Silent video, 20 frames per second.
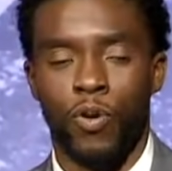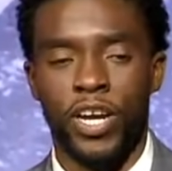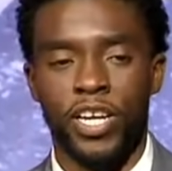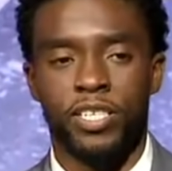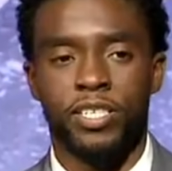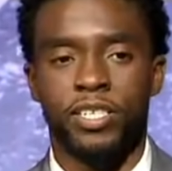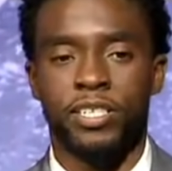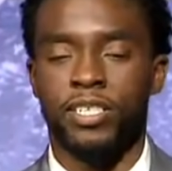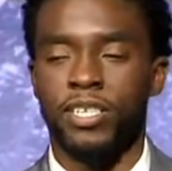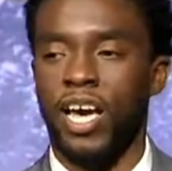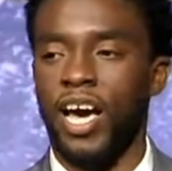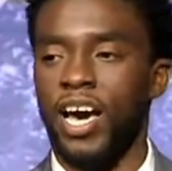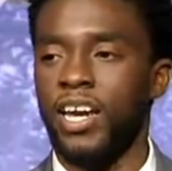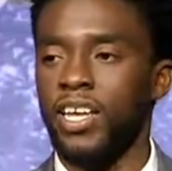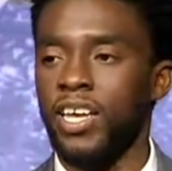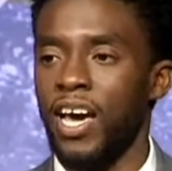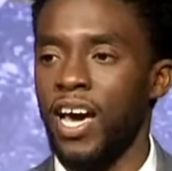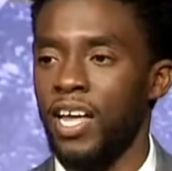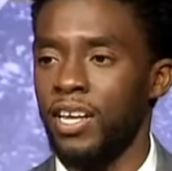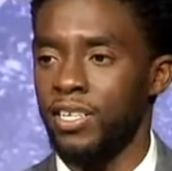racist
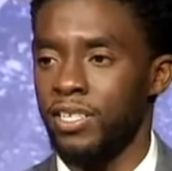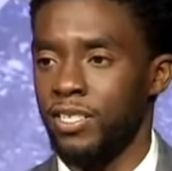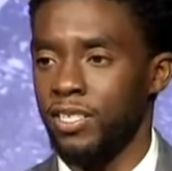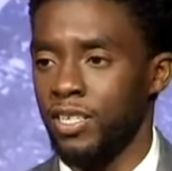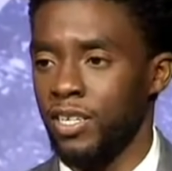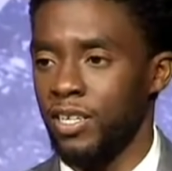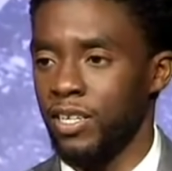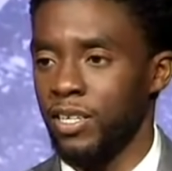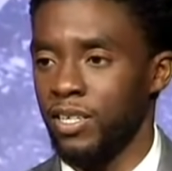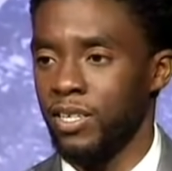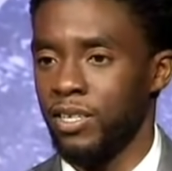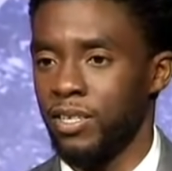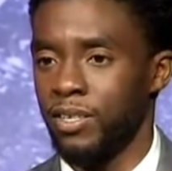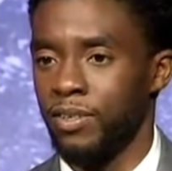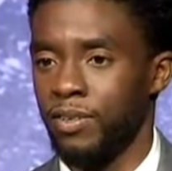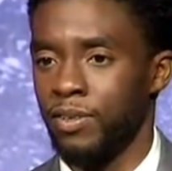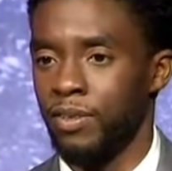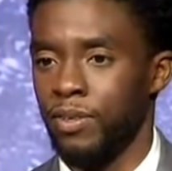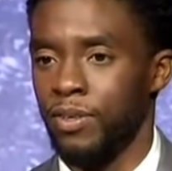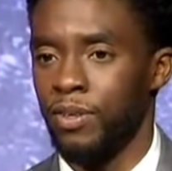ideology.
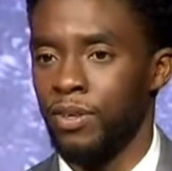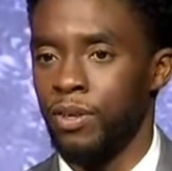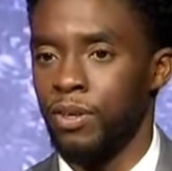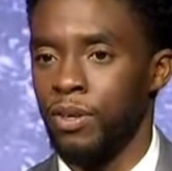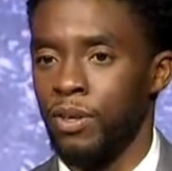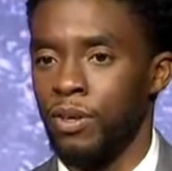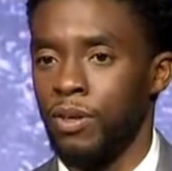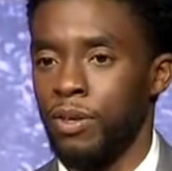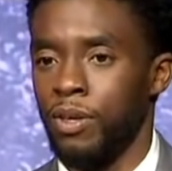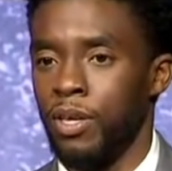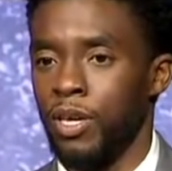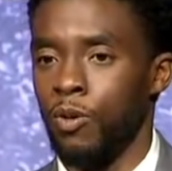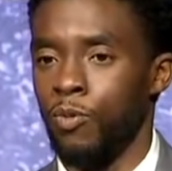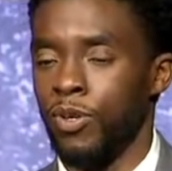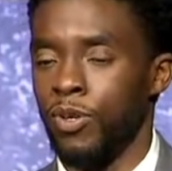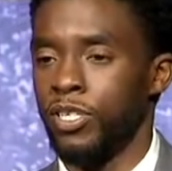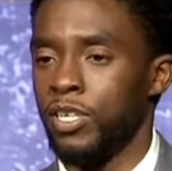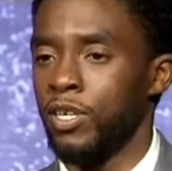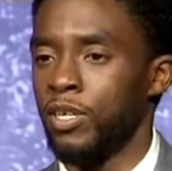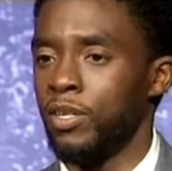
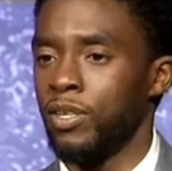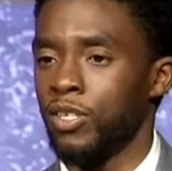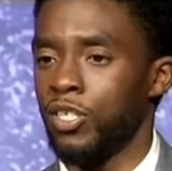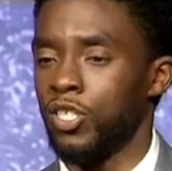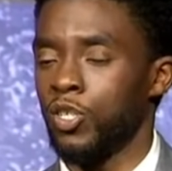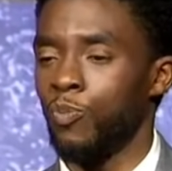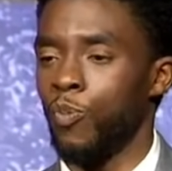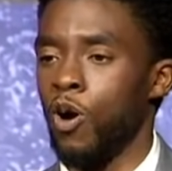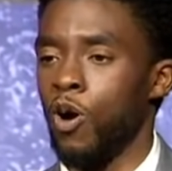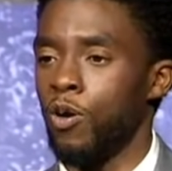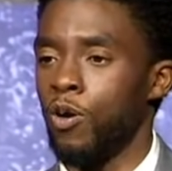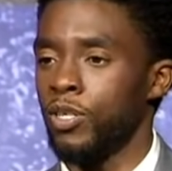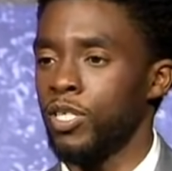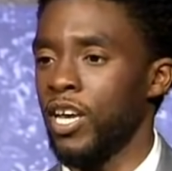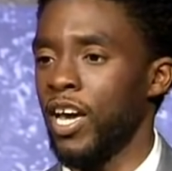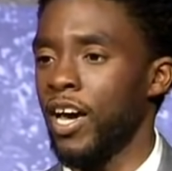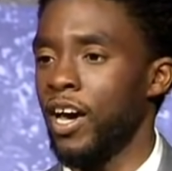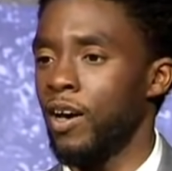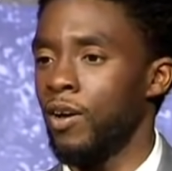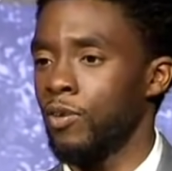He was in small
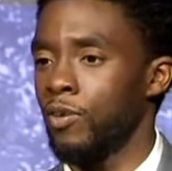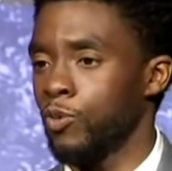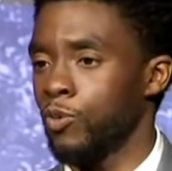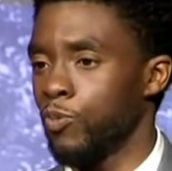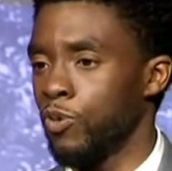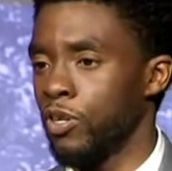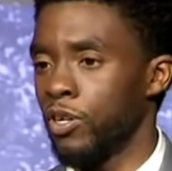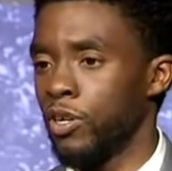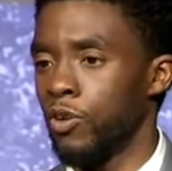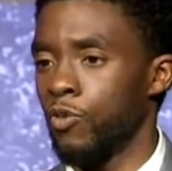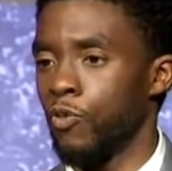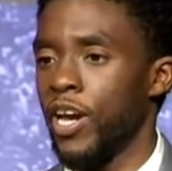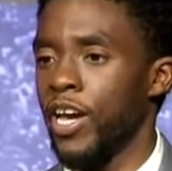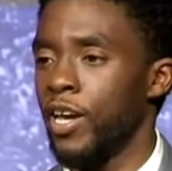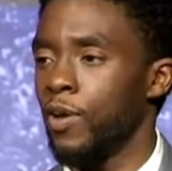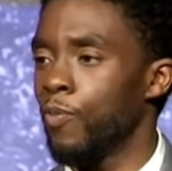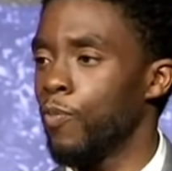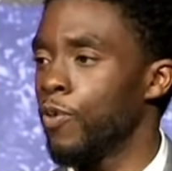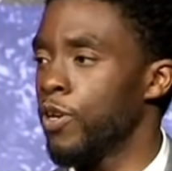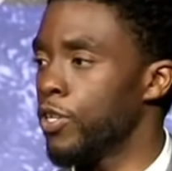towns where
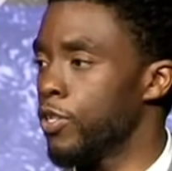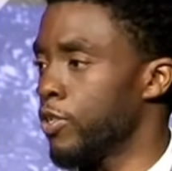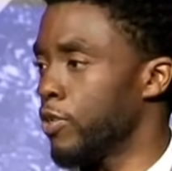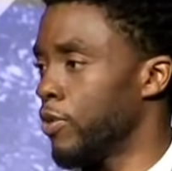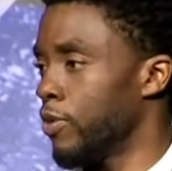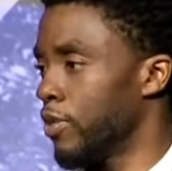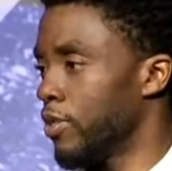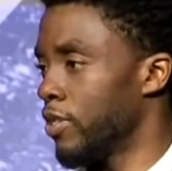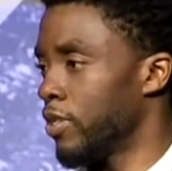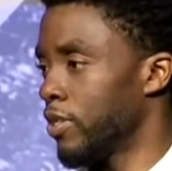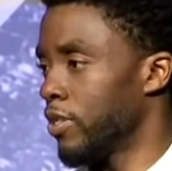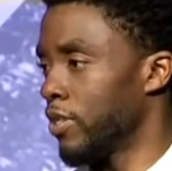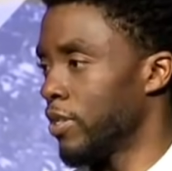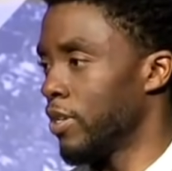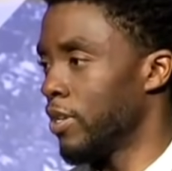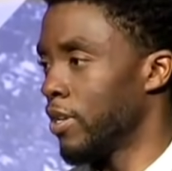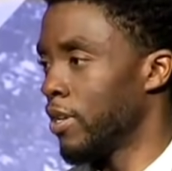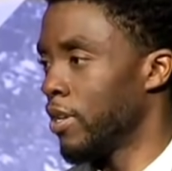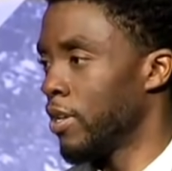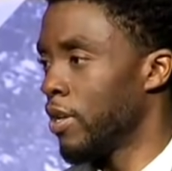grand wizards
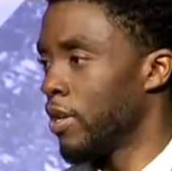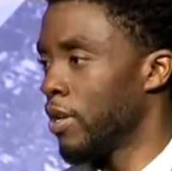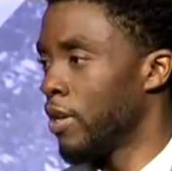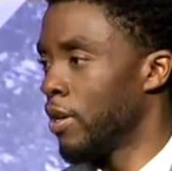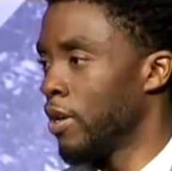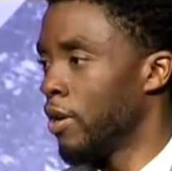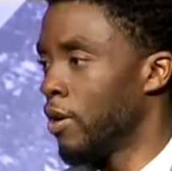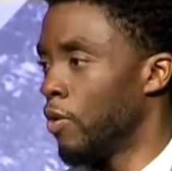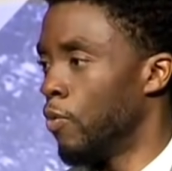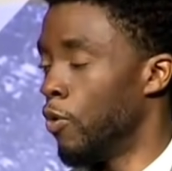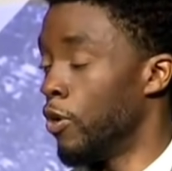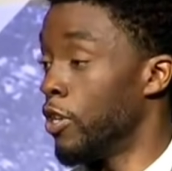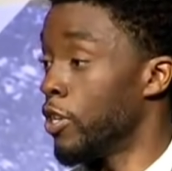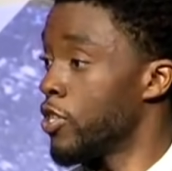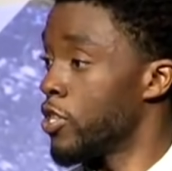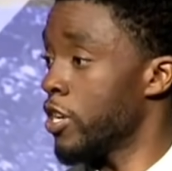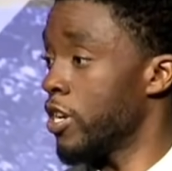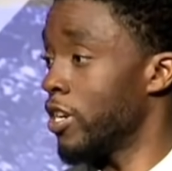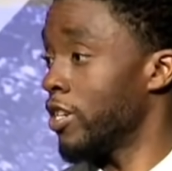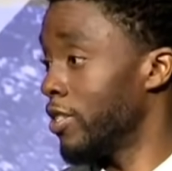
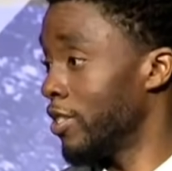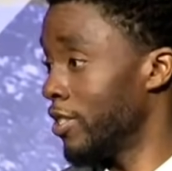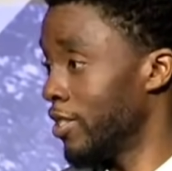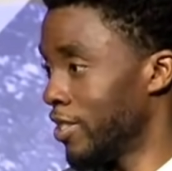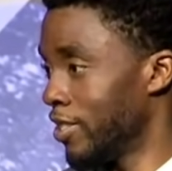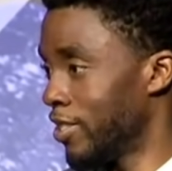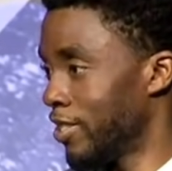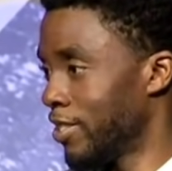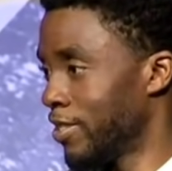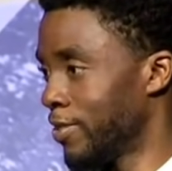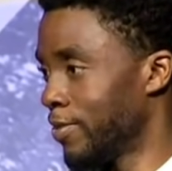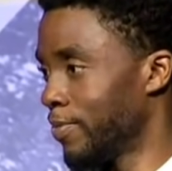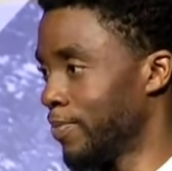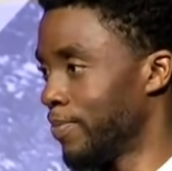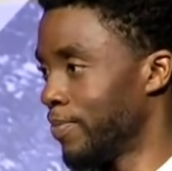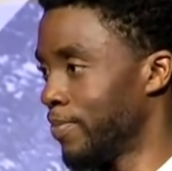were the judges.